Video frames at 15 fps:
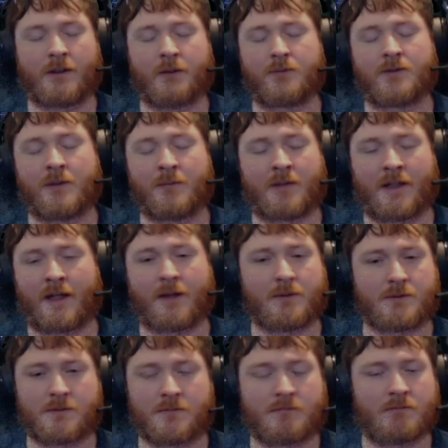something
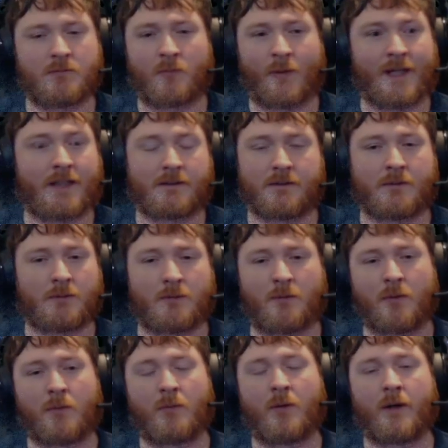else, wheat
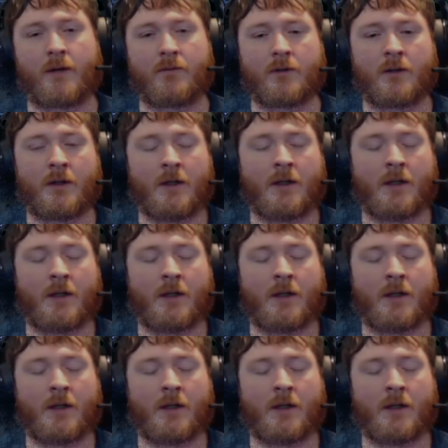or whatever.